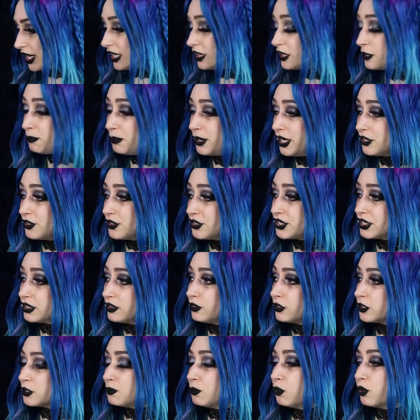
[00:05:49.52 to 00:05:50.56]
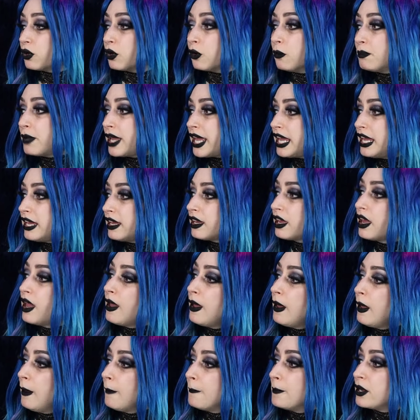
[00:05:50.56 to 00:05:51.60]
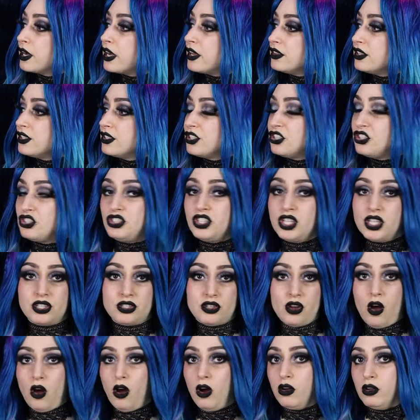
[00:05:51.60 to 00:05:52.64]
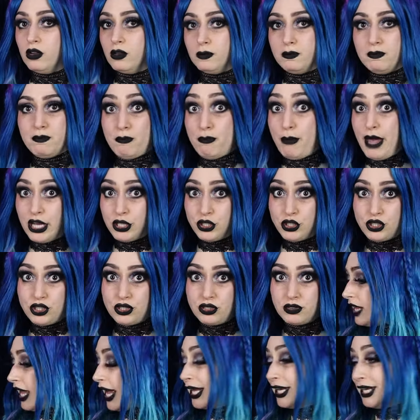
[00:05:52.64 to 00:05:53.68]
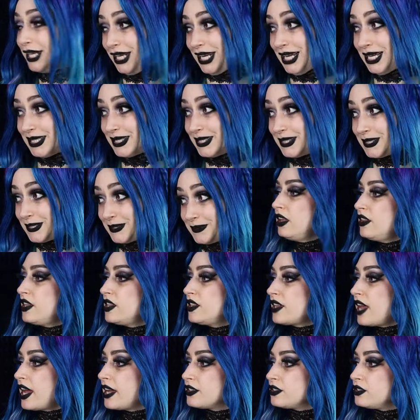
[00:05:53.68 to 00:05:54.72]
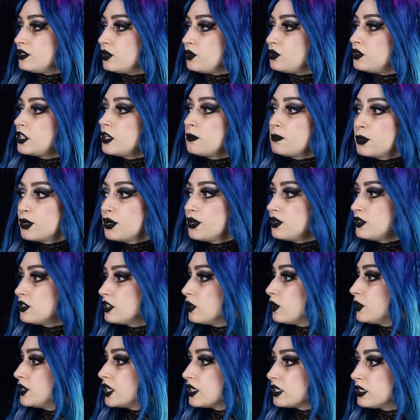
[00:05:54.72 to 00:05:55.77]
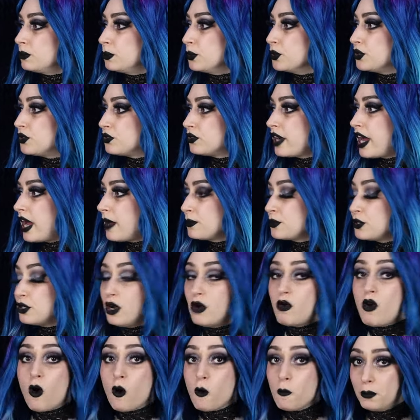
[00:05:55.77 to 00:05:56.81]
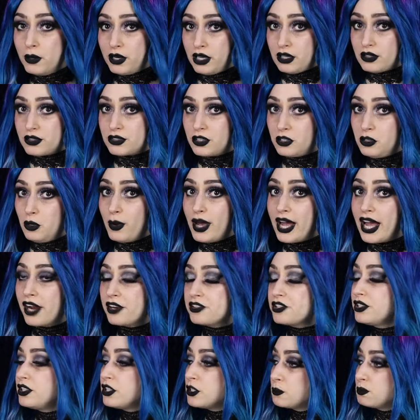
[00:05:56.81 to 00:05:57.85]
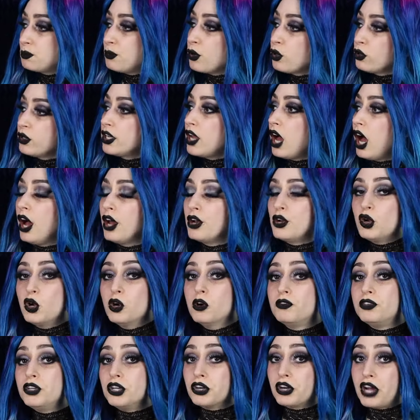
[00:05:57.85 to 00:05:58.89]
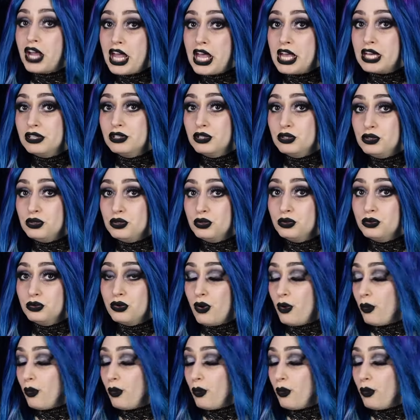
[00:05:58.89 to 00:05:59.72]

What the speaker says: In the pictures it looked more opaque, but this is just all mesh and lace. This has no zippers, no adjustable straps, no openings, so you actually just pull it on over your head to